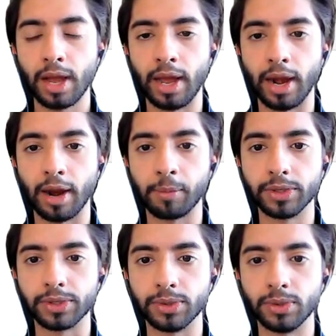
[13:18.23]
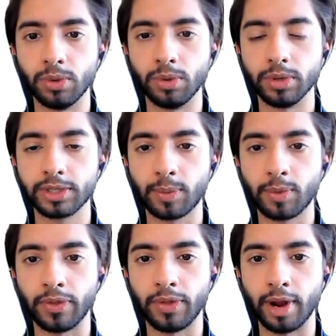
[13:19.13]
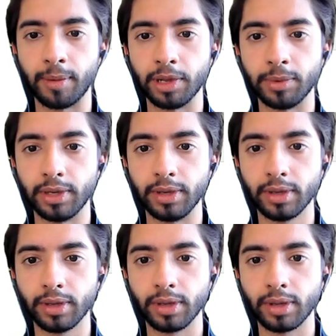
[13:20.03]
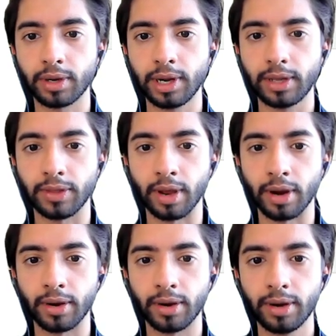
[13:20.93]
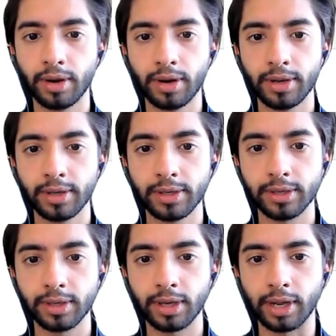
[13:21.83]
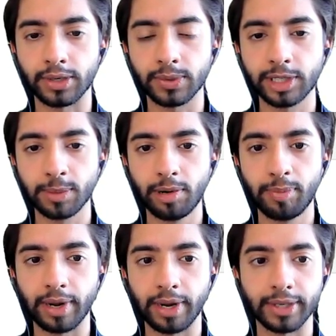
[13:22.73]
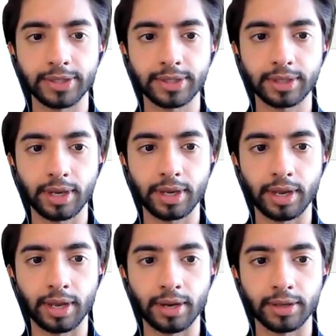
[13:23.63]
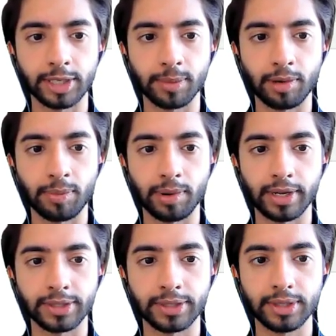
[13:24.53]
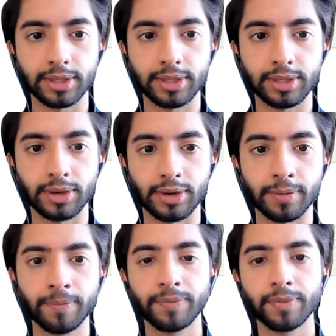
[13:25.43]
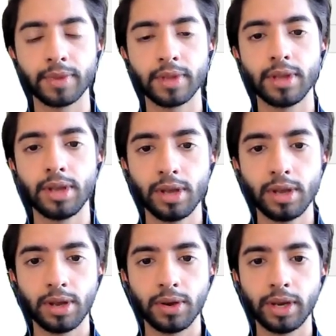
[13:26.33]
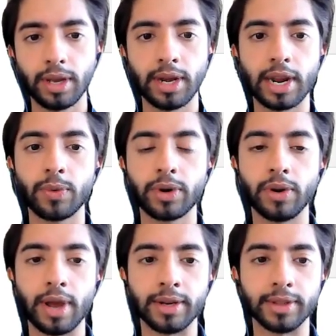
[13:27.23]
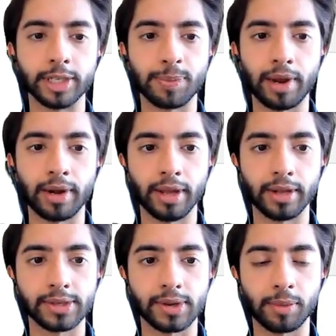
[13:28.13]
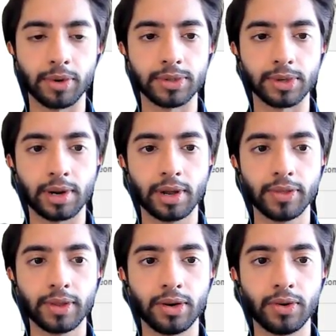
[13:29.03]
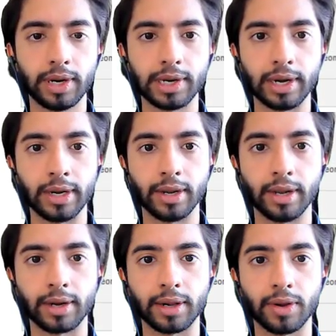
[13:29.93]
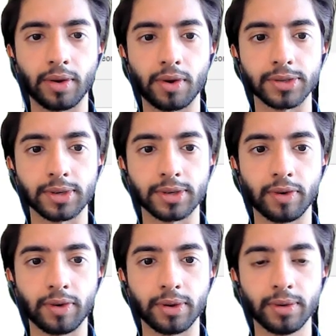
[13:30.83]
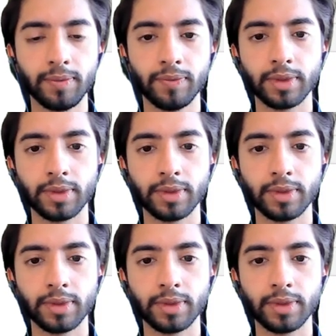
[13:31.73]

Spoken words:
and I'm going to somewhere there maybe click there, again to a similar place and a similar place here. Okay, and now we're going to edit the spline again. So I'm going to click on that green line and click on horizontal vertical.